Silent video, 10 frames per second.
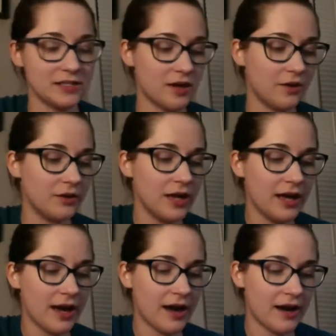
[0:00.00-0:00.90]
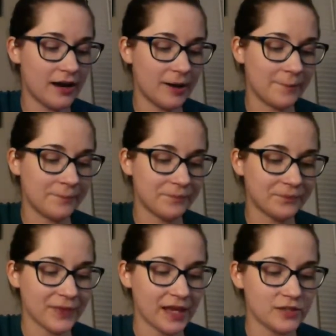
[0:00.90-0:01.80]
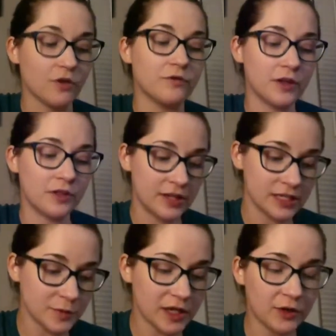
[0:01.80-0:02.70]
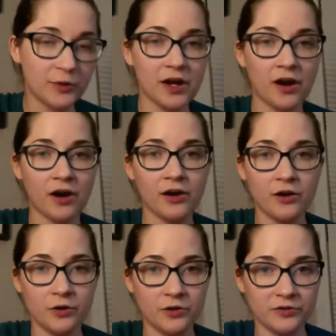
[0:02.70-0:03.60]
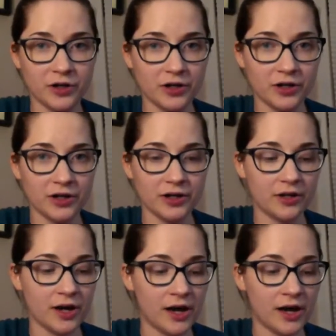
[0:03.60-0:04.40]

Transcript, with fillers: So, so for this week, we are over,